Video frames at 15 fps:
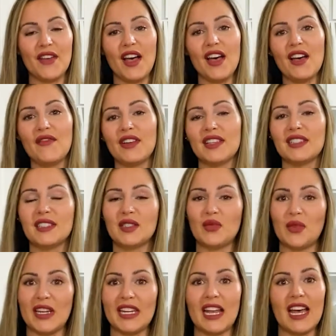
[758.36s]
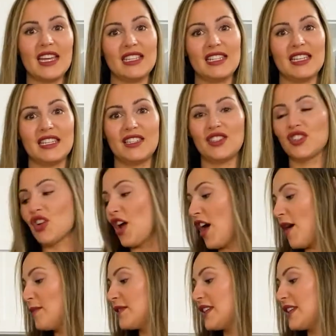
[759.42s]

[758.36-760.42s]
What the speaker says: of a sweet onion chopped.